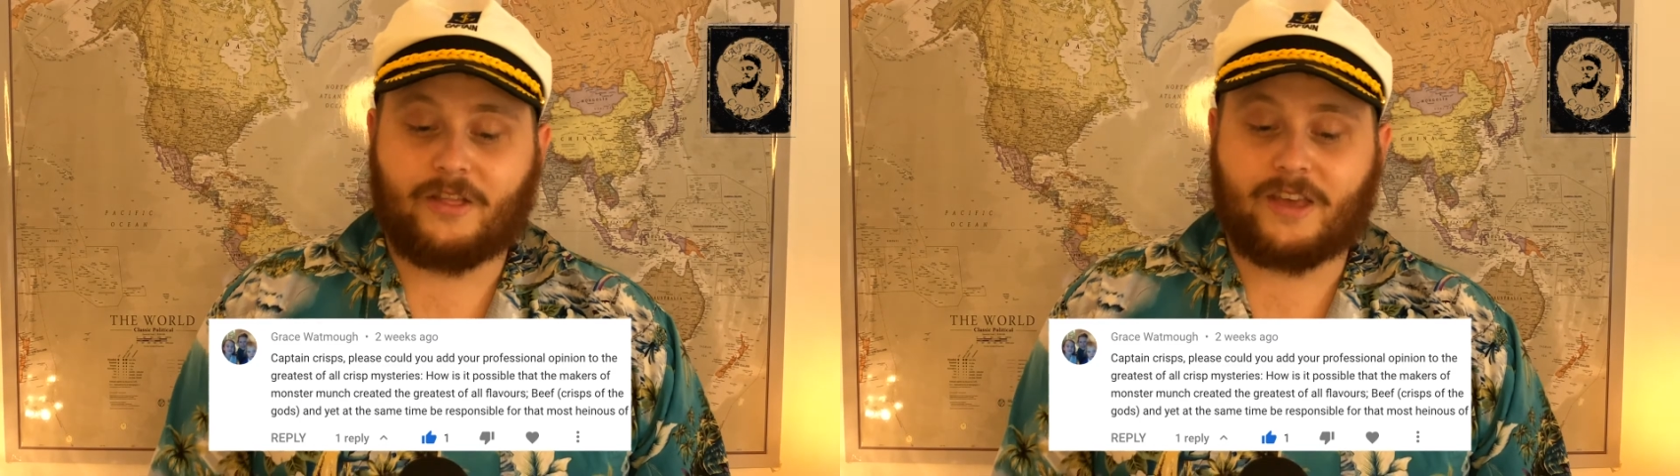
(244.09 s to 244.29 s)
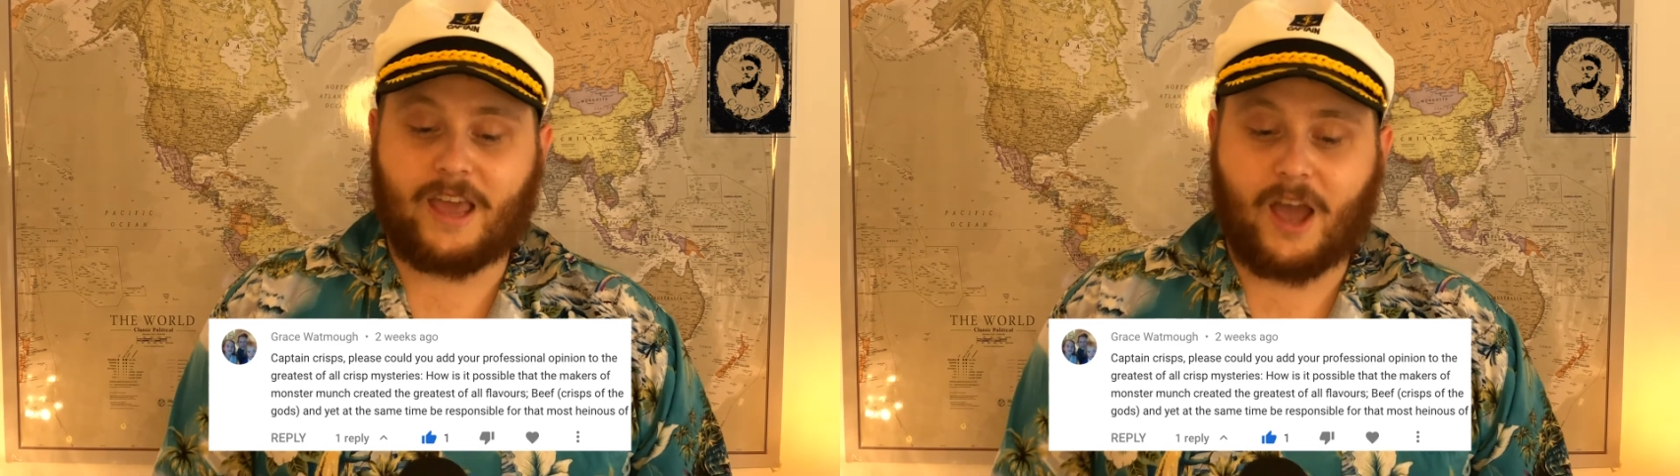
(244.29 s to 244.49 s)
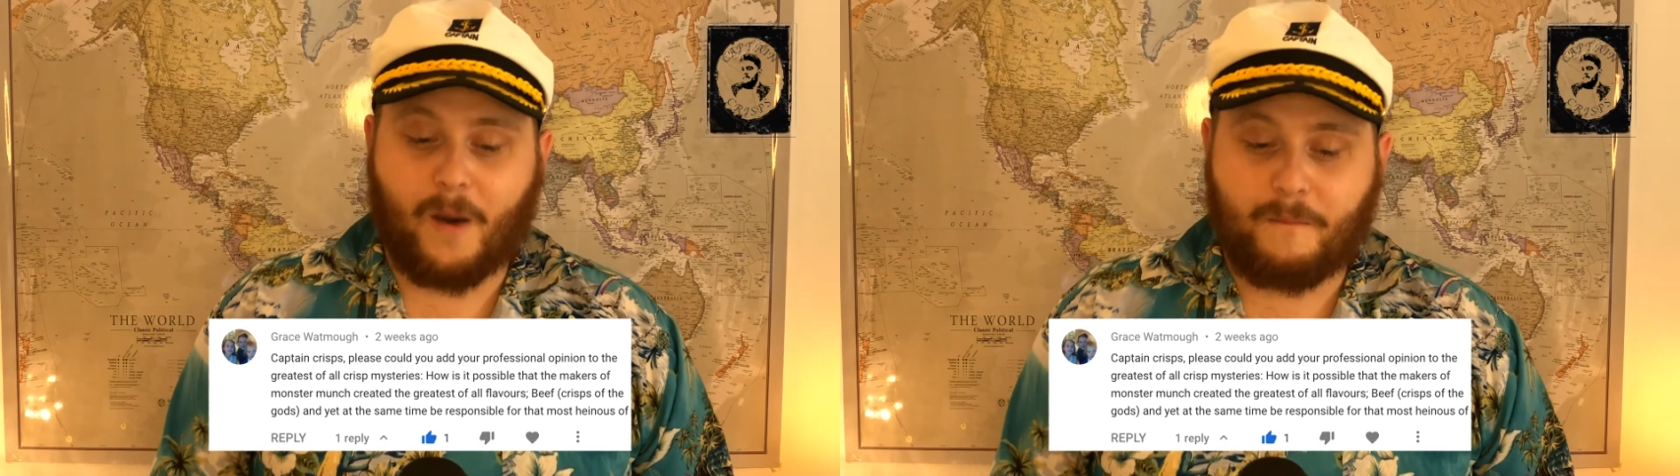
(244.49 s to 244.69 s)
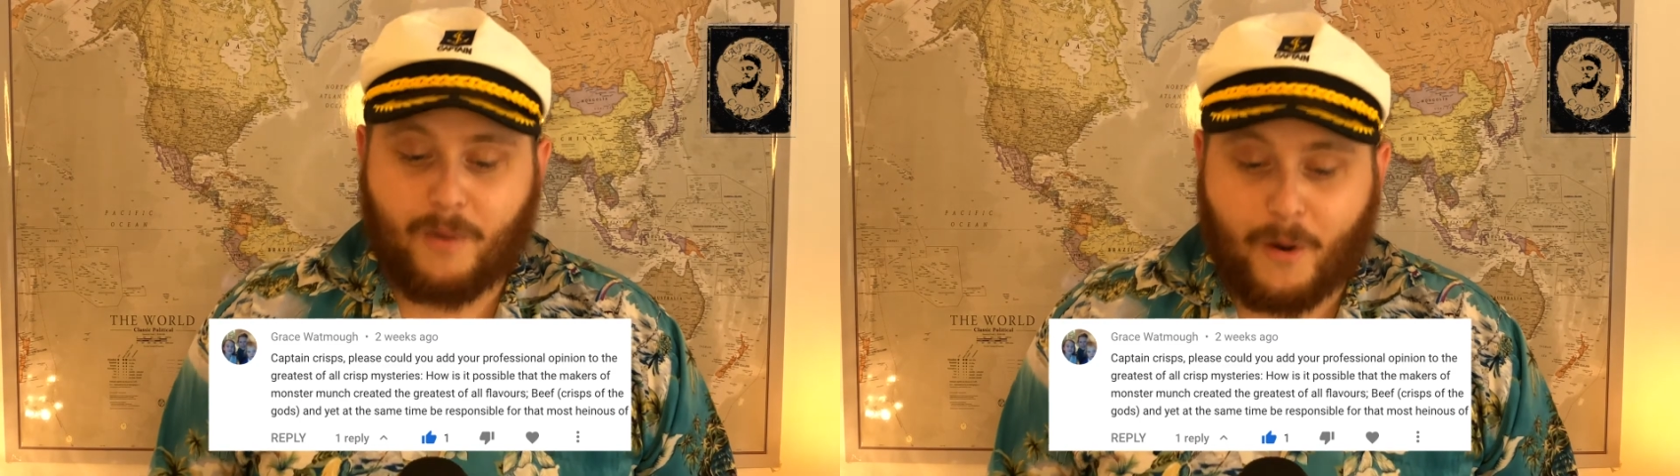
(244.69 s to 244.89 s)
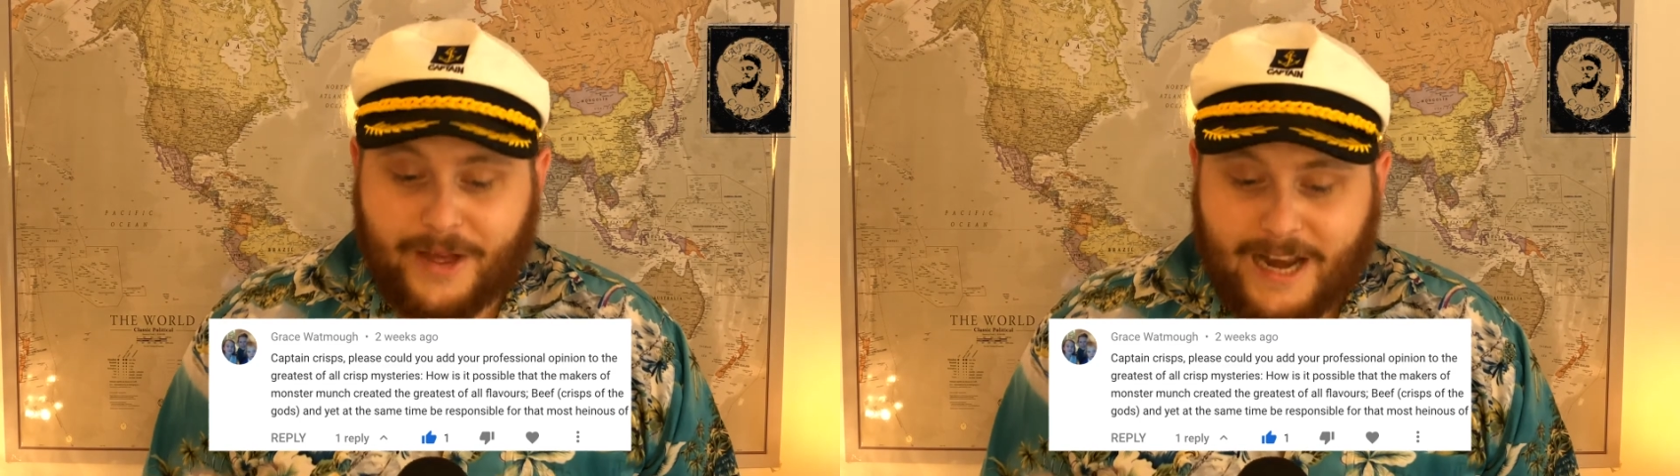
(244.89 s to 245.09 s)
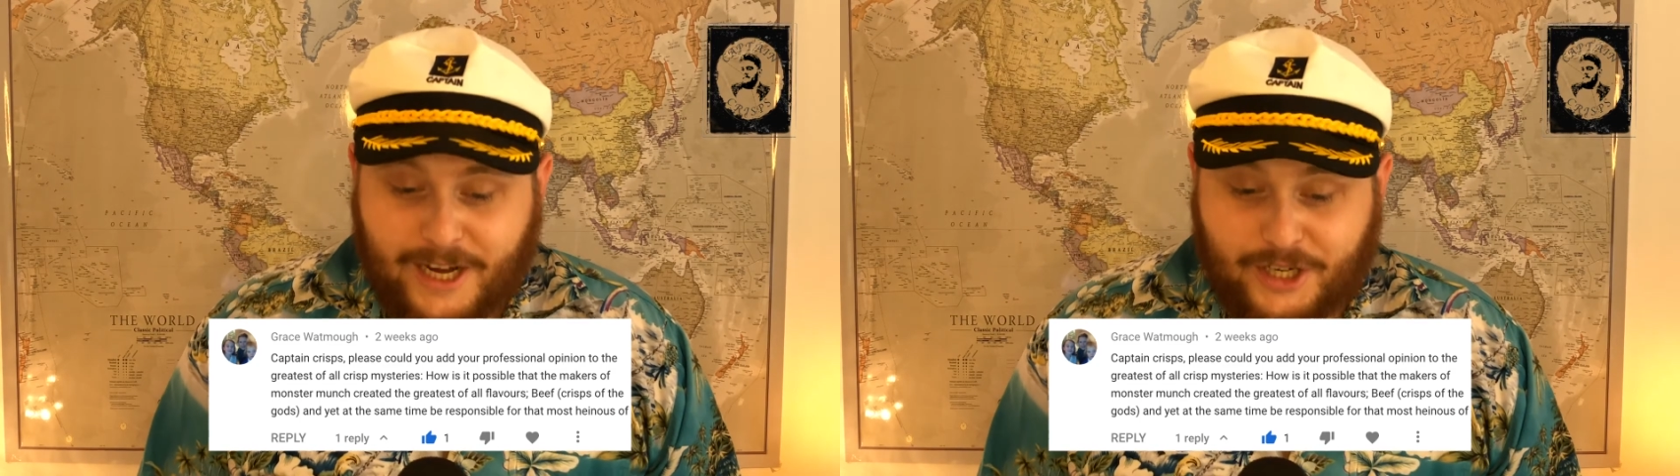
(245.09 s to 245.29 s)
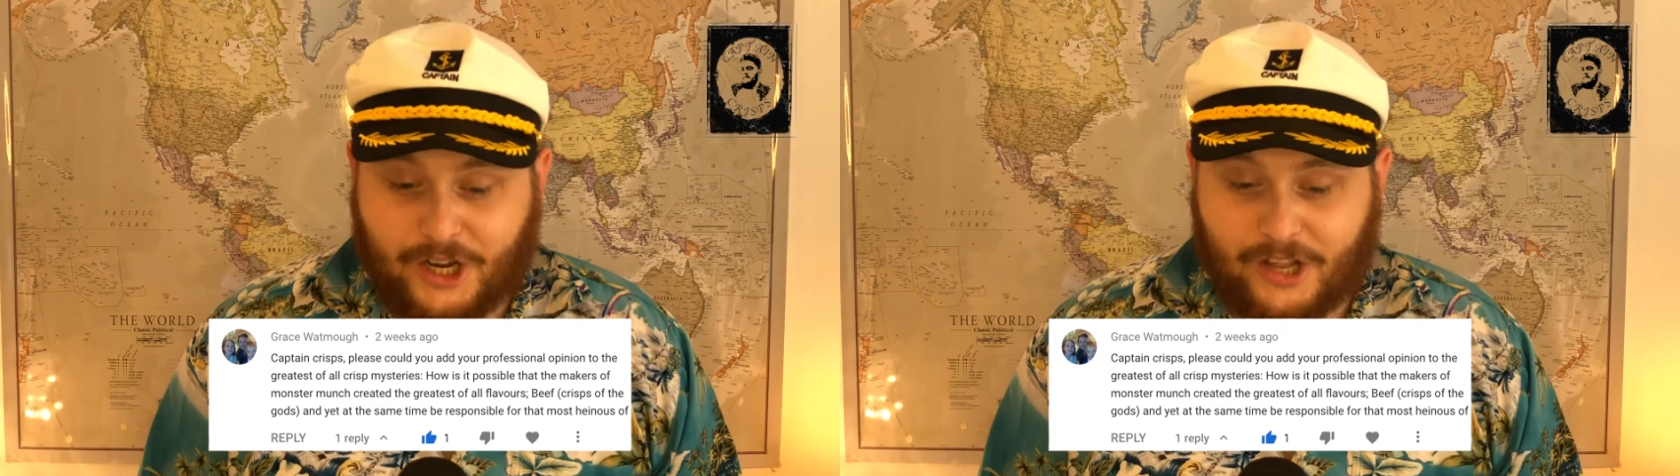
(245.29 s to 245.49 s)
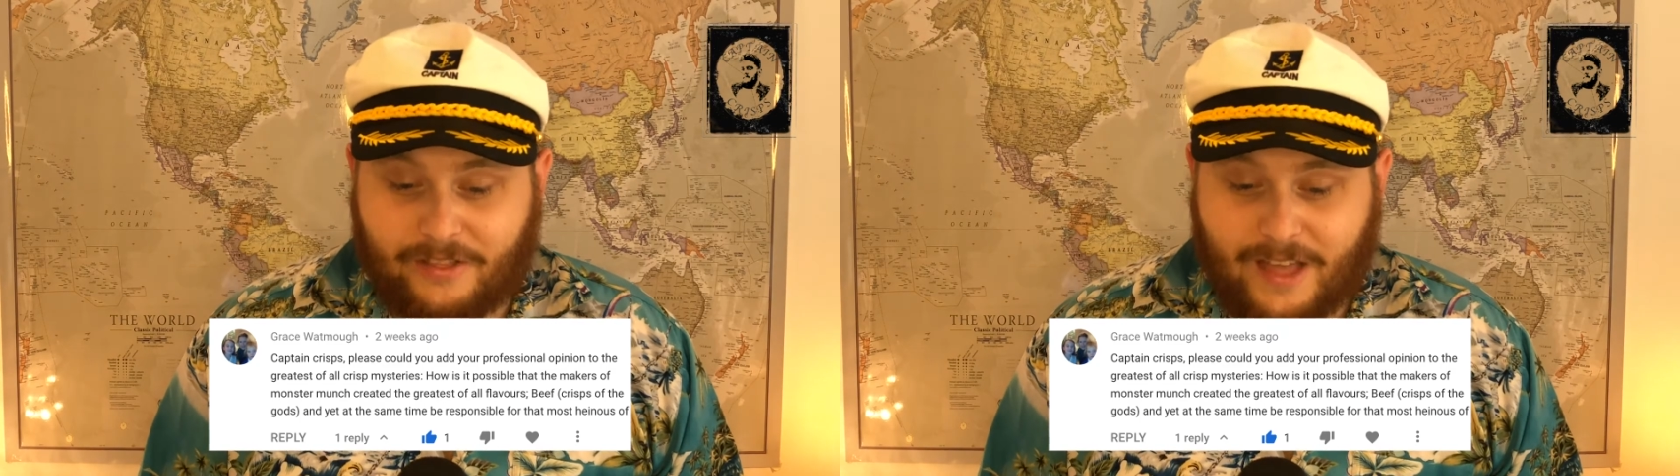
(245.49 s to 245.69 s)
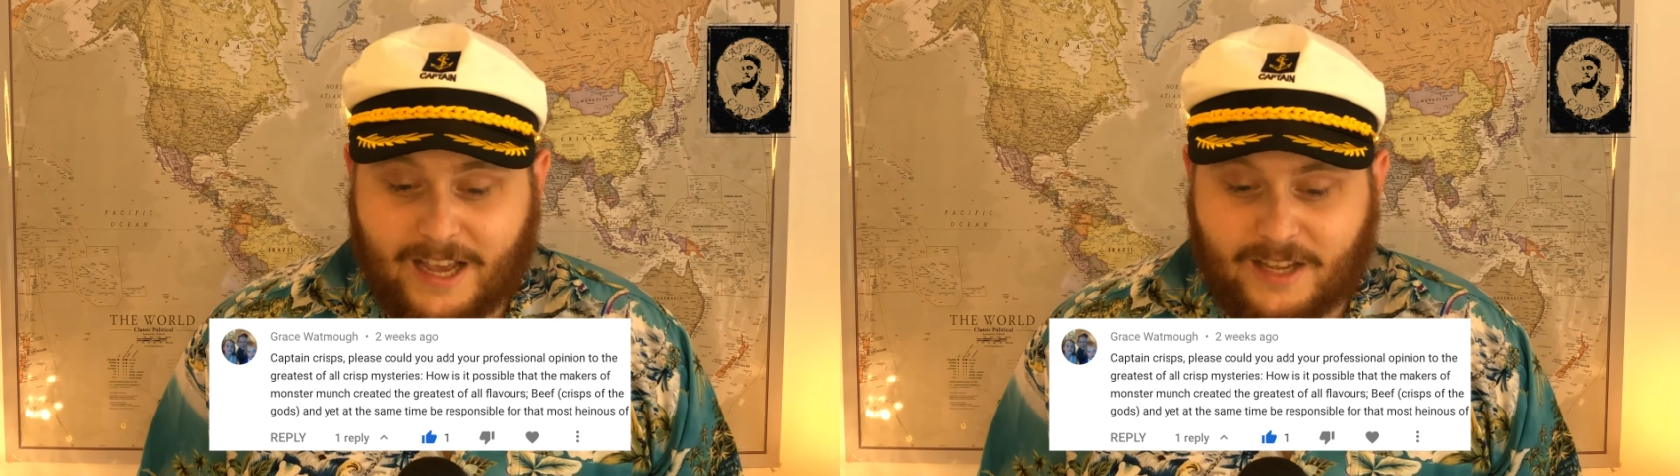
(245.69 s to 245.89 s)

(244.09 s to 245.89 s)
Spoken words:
the abomination that